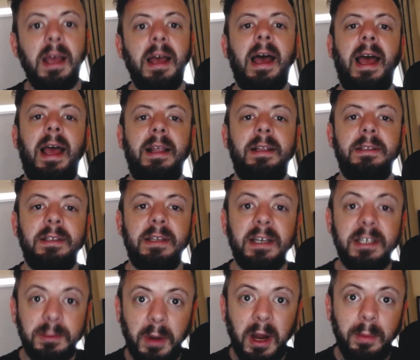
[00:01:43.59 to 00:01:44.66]
and
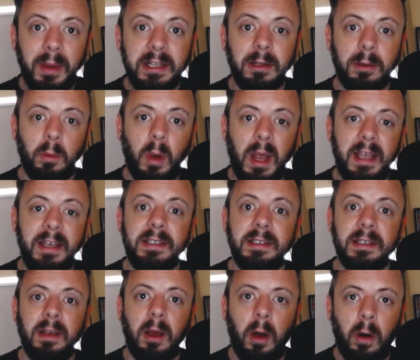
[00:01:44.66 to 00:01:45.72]
experimental ways
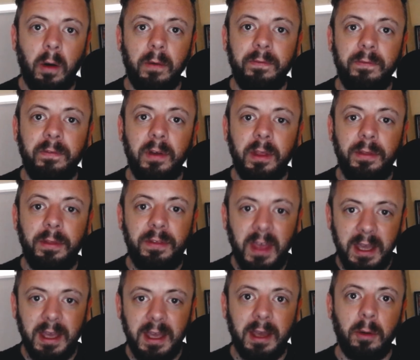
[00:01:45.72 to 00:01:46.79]
of
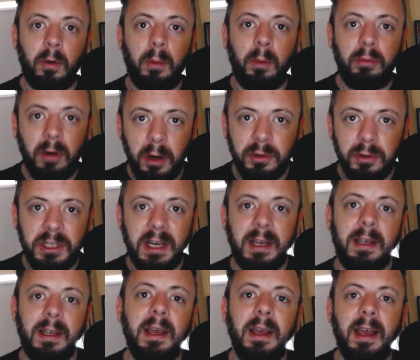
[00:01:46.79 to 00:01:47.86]
thinking or approaching